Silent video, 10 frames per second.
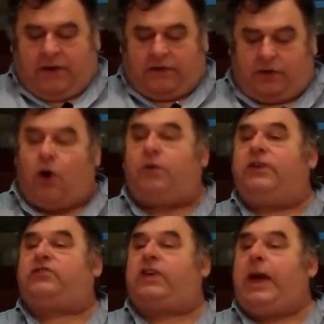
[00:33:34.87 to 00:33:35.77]
So
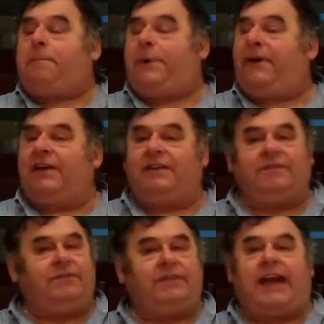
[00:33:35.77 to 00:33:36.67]
the sheep,
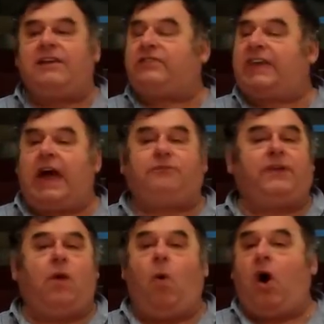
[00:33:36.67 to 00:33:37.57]
they just head
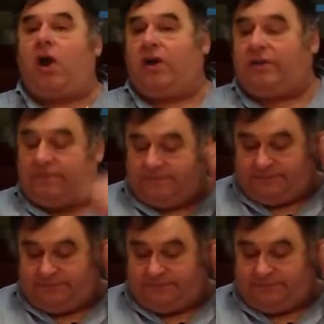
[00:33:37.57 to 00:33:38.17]
for the water.